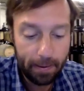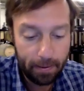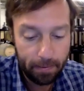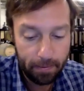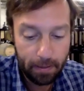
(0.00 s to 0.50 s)

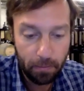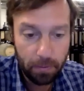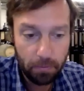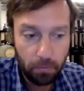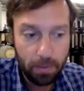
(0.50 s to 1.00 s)
you know,
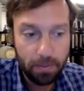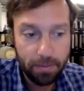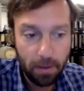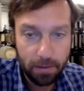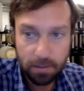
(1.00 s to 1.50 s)
with
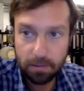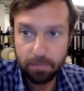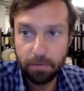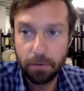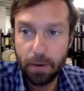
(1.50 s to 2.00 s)
thoughts
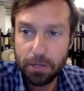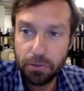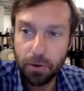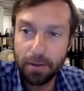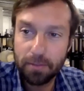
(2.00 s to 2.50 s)
for the
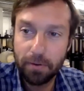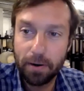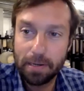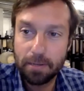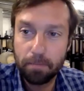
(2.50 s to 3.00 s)
restaurant as far
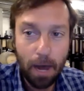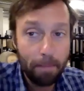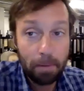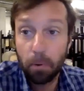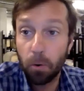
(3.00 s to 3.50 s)
as pop
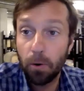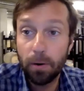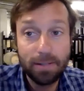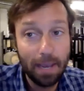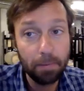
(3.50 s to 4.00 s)
and pour,
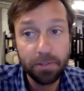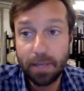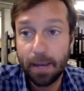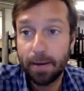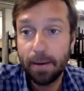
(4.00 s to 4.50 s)
table
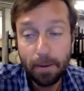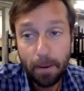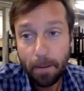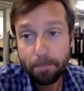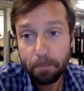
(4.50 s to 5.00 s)
side.
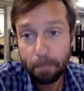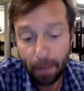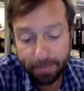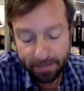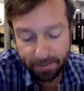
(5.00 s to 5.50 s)

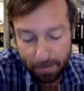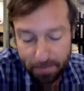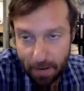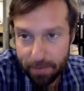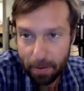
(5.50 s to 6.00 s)
At the same
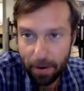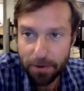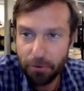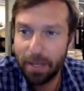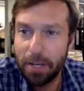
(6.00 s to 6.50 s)
time, the pairing is
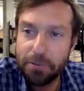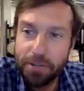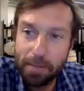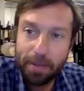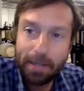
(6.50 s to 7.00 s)
really
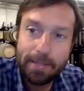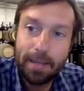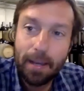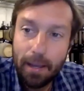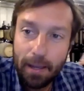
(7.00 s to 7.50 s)
interesting because
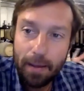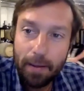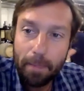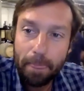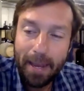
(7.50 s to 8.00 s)

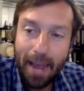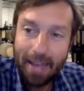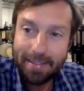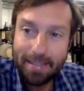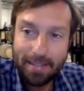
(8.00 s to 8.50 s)
it
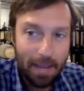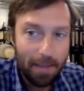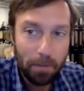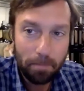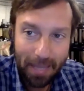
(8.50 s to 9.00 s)
has the same
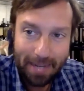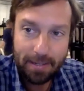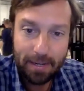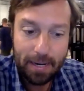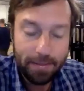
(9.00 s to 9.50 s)

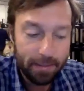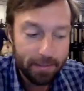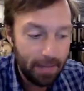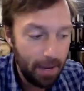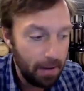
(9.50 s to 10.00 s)
complexity and the
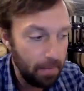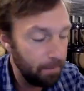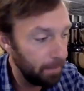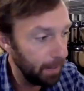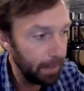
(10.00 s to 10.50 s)
same
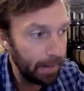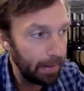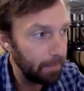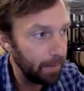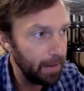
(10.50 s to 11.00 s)

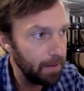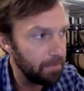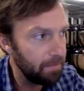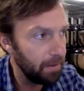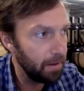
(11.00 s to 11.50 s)
kind of
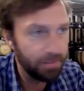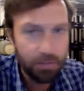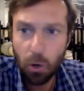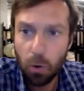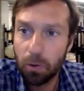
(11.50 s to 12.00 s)

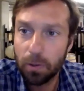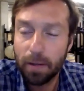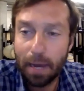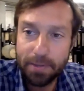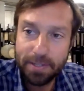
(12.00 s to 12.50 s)
soul,
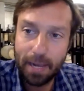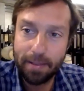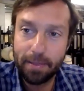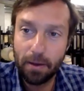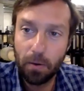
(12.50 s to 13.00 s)
I would say, that
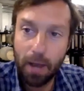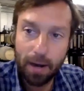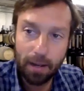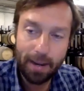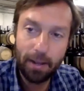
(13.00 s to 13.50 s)
the
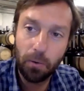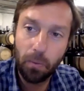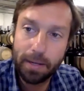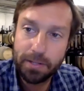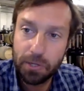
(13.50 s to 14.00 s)
Jonata and Hilt
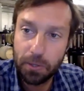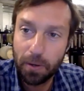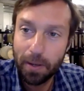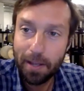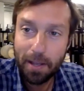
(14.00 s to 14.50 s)
wines do.
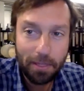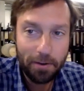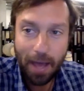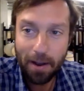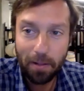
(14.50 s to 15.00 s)
They're
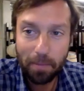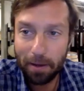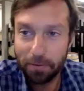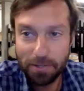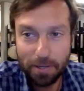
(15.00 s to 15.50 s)
not all about simple